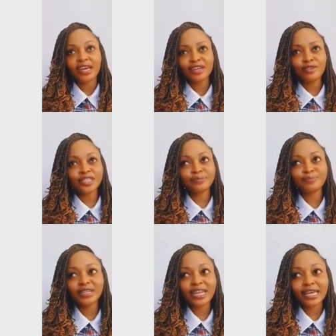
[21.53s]
I know it's
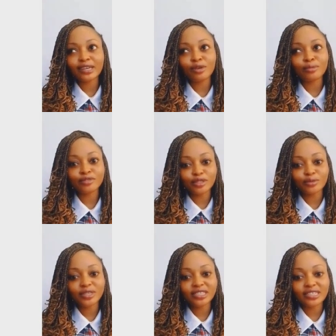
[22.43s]
been like almost
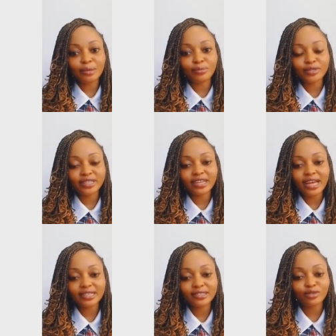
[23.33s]
a week since I posted
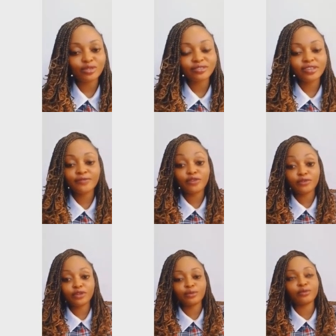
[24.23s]
last, or if
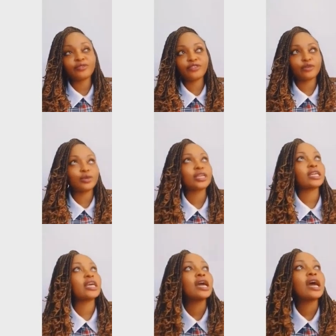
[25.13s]
not a
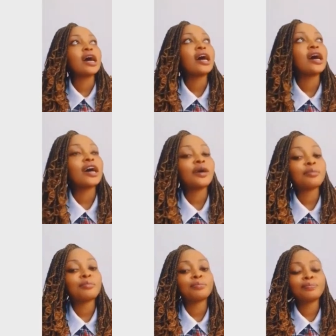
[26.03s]
week.
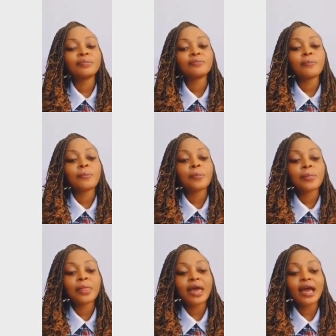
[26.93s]
Um,
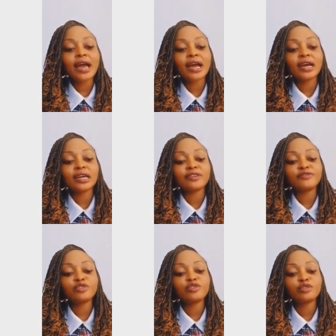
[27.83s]
another
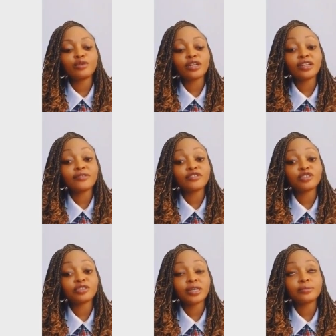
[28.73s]

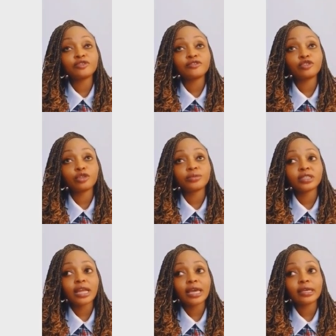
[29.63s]
video should have
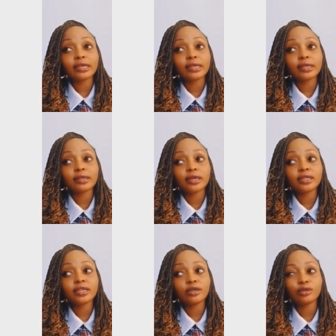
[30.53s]
dropped like a
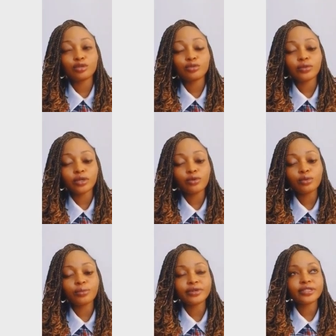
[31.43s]
day or two
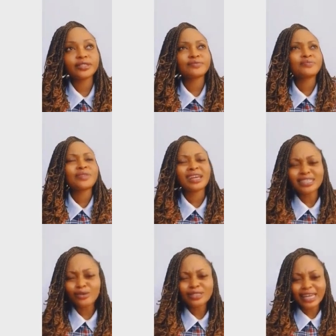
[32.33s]
ago, but
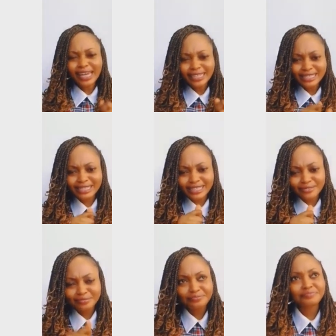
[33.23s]
so I was
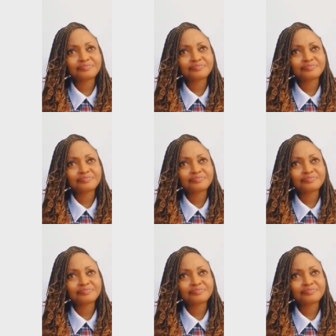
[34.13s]
editing.